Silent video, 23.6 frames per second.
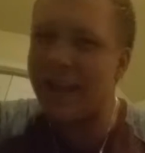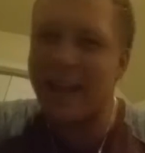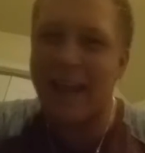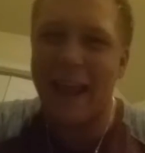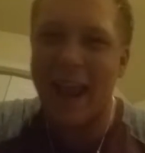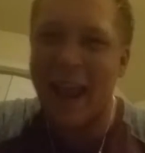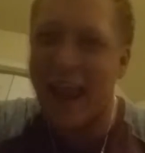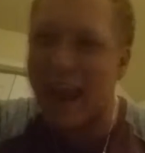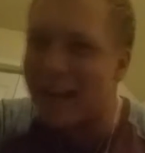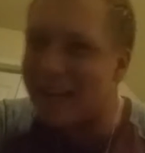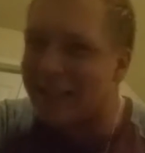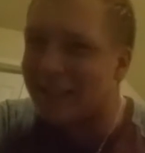
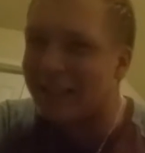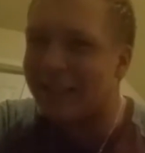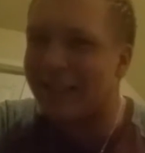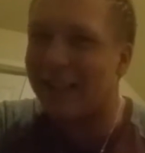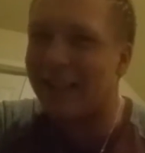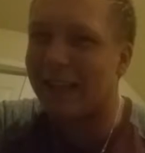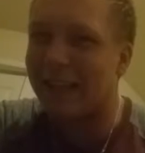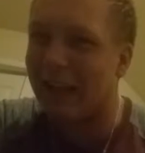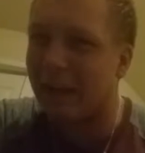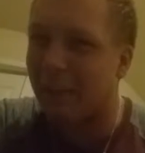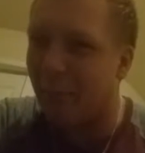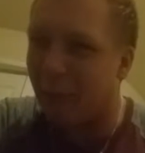handily at
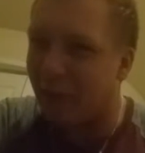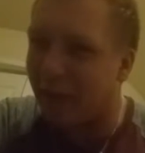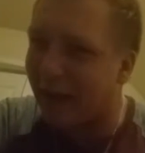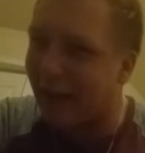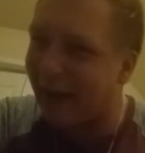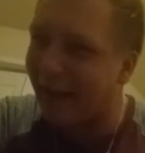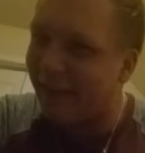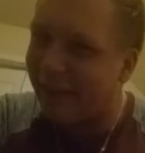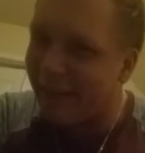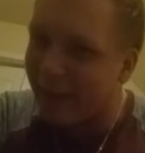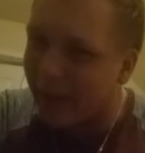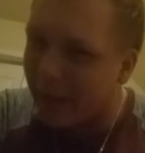like
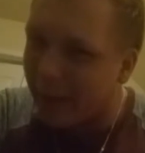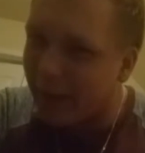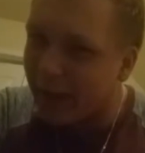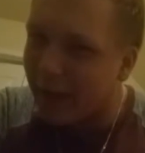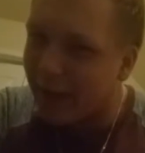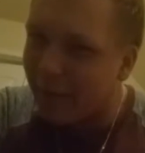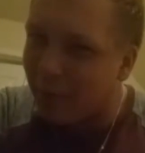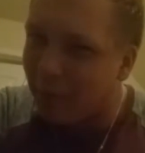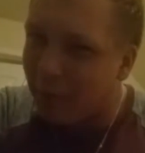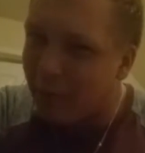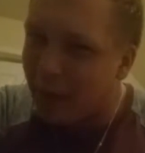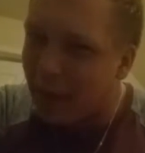planetary
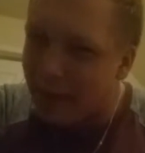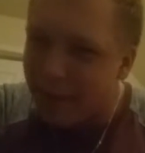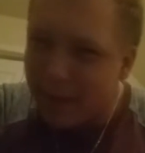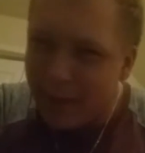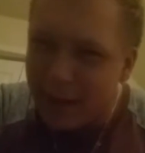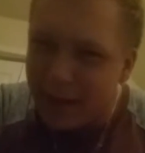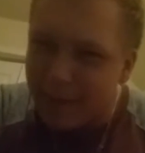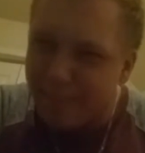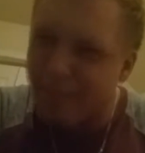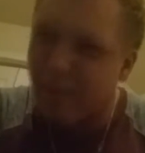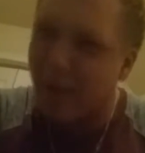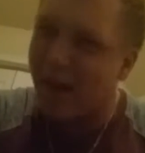level,
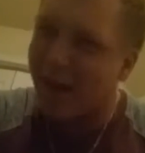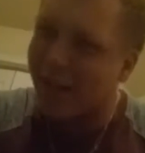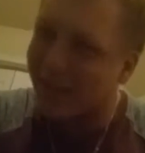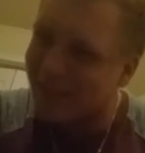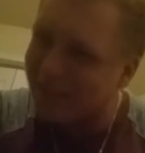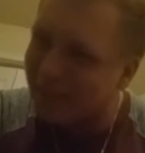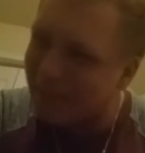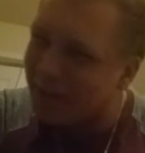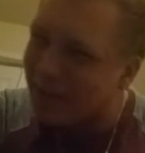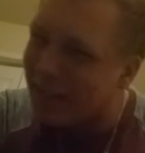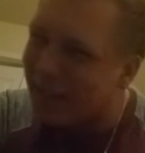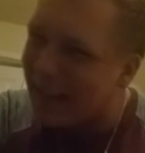maybe,
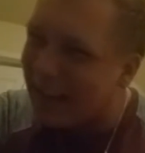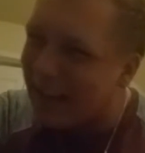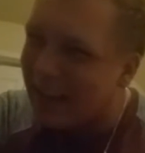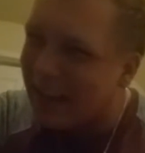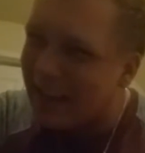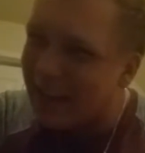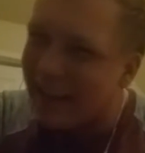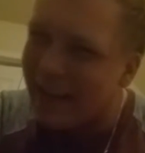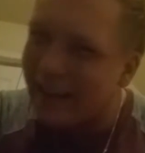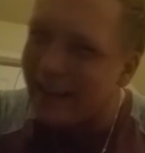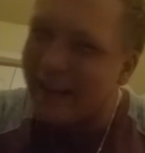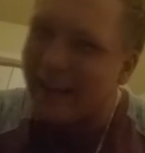possibly.
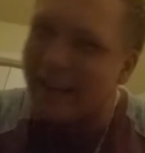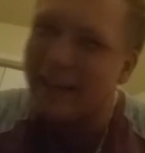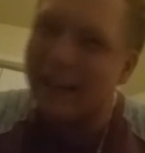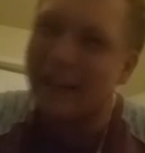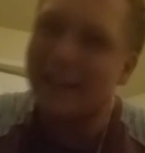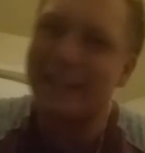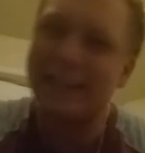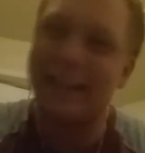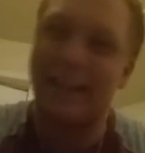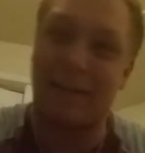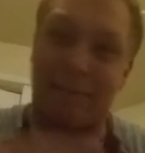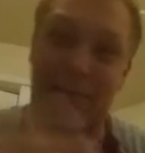
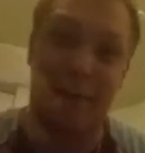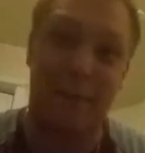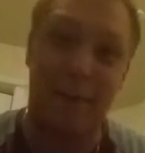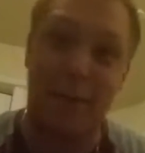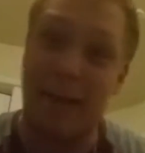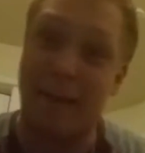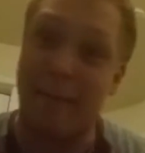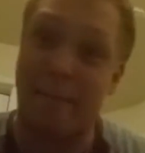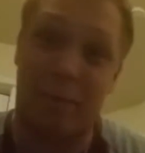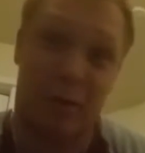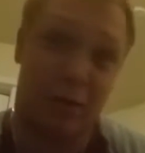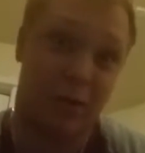Like maybe he
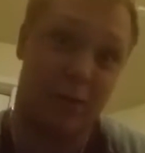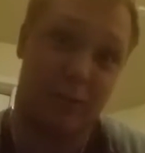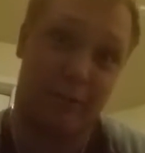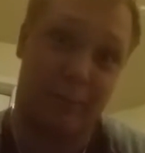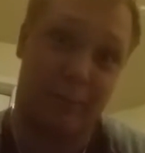can punch the